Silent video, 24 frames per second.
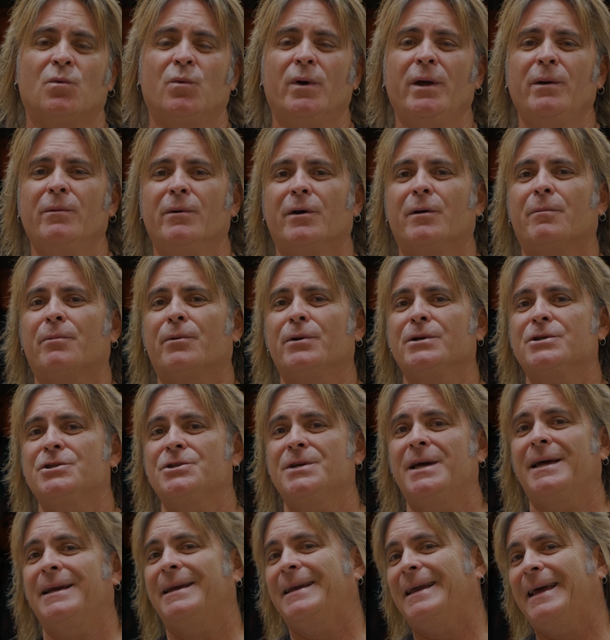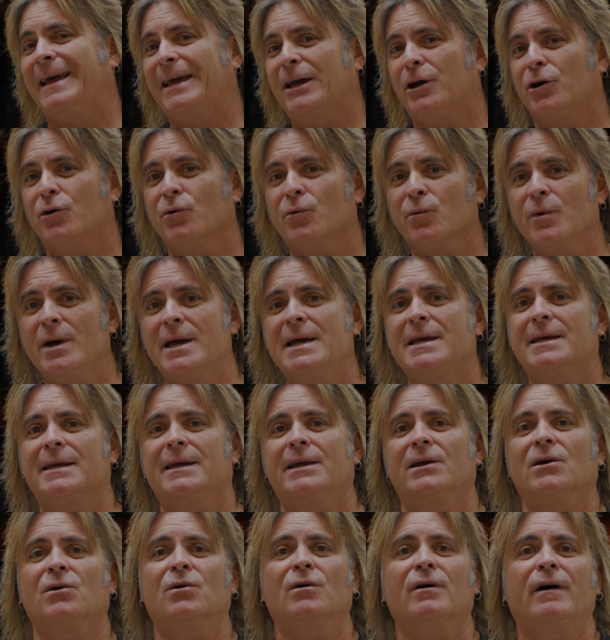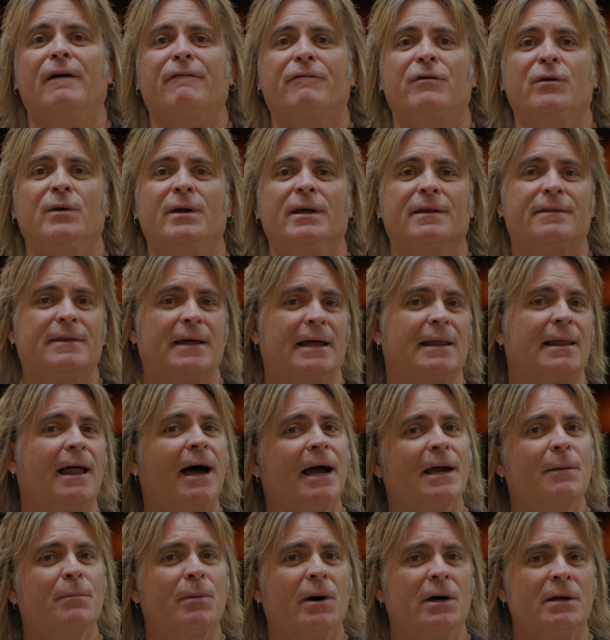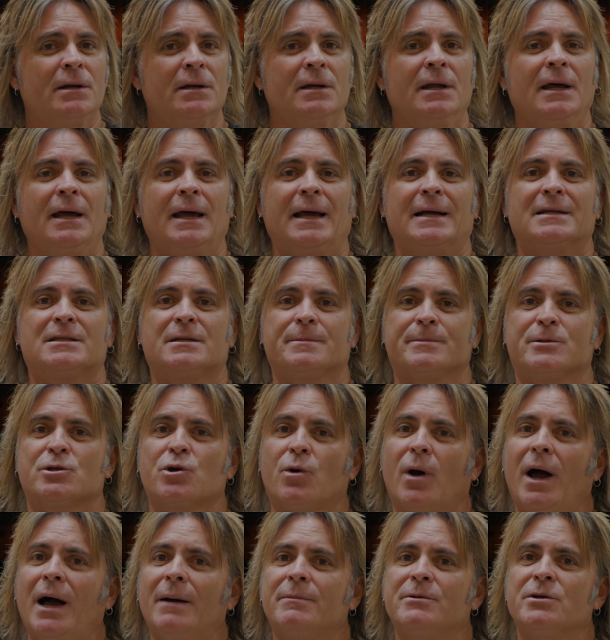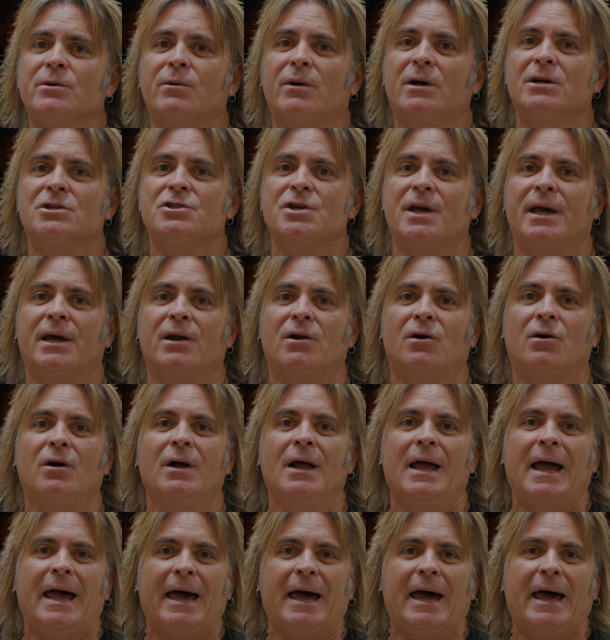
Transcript: we would appreciate it a great deal if you'd hit that like button and subscribe to our channel,